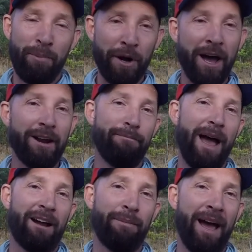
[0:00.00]
Put on a
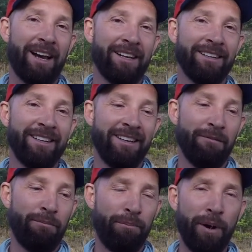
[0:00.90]
backpack.
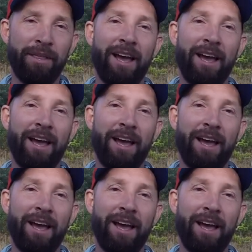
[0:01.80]
Put